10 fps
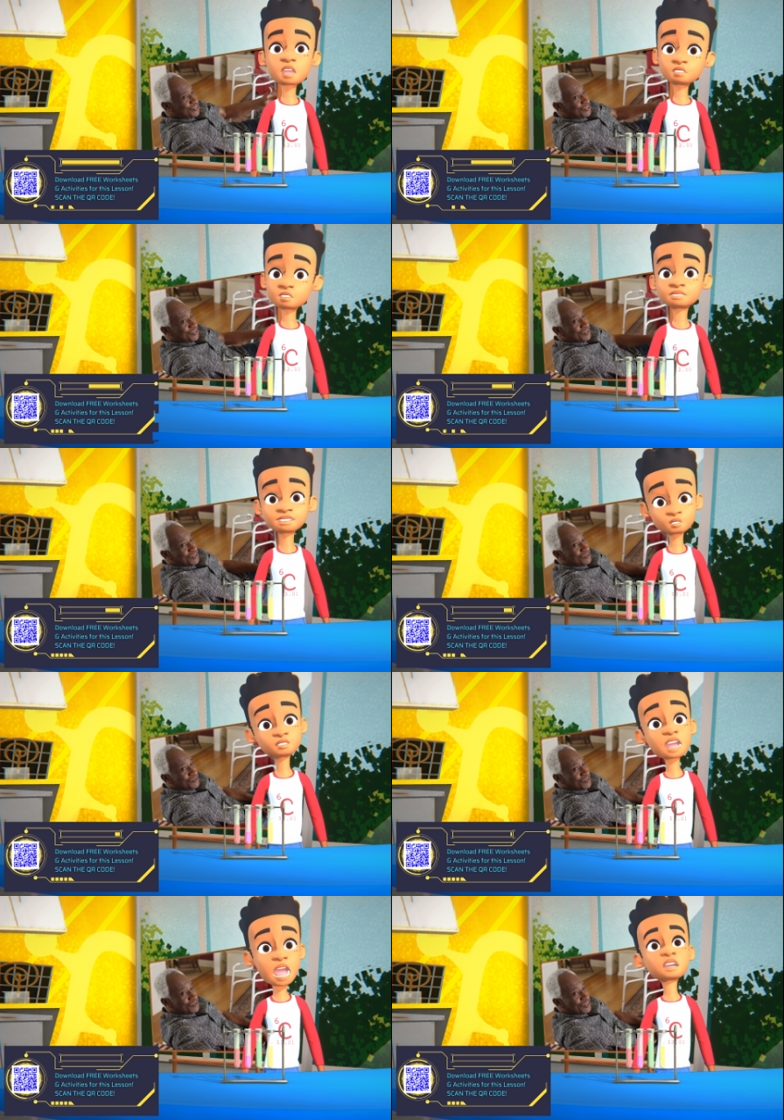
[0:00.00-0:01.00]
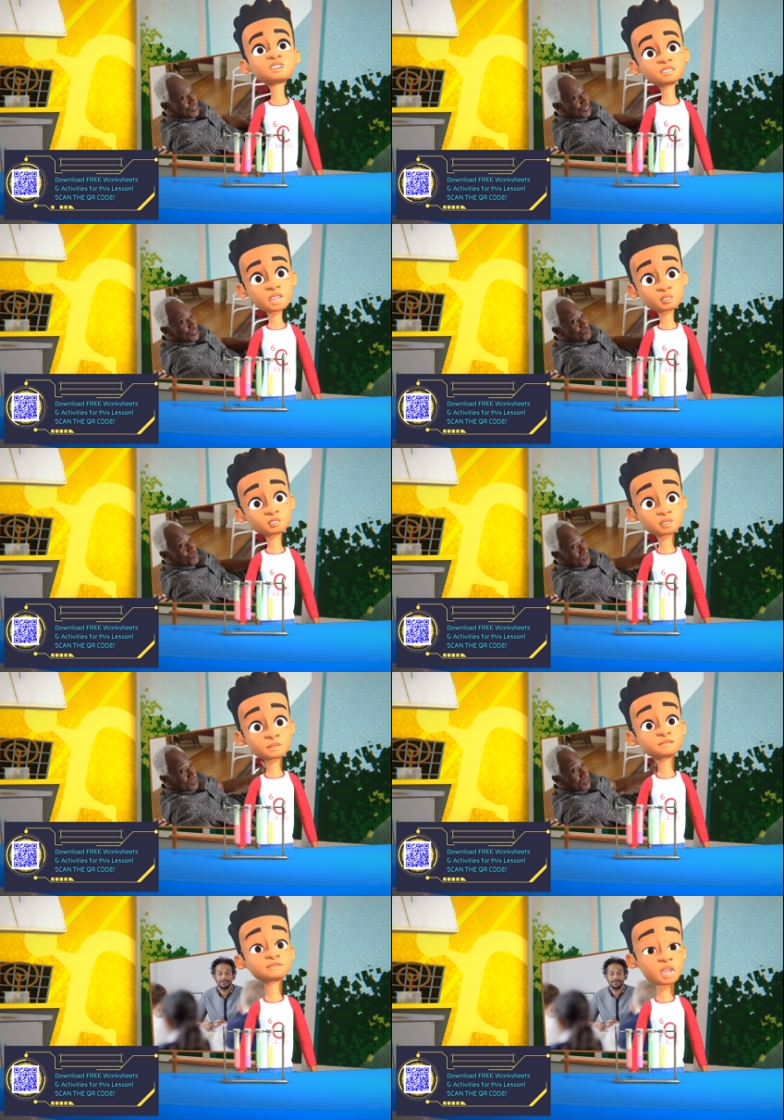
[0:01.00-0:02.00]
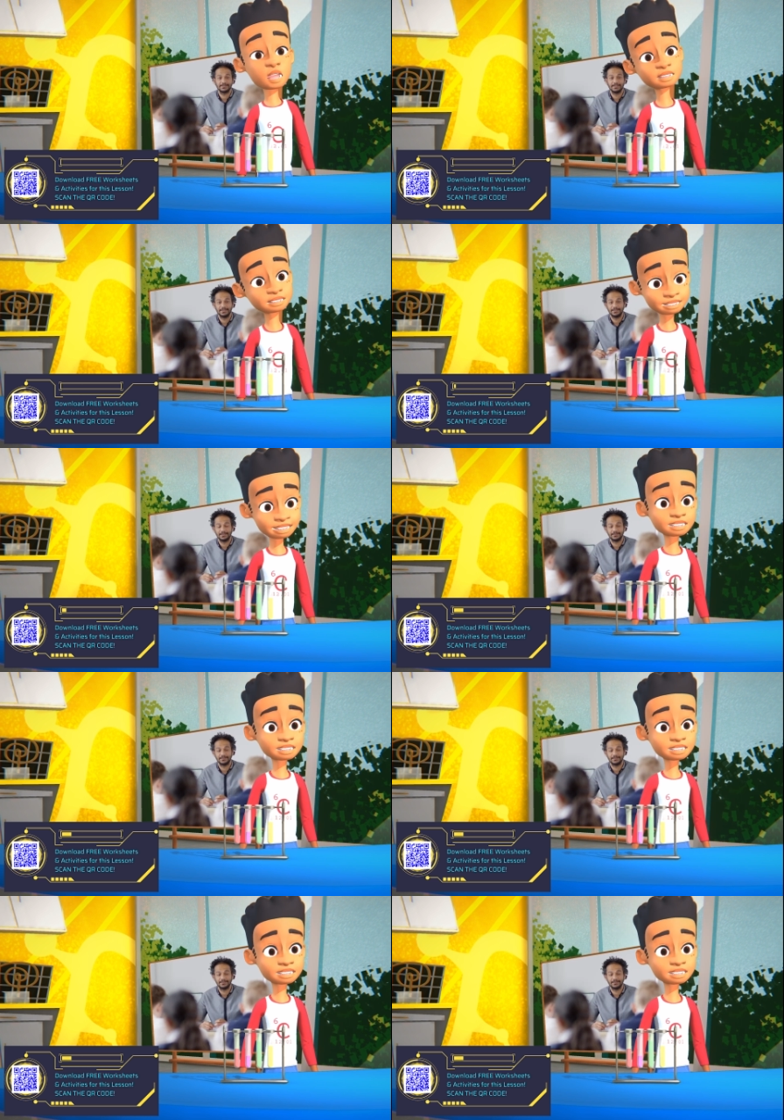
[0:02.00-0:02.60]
my uncle is retired now, but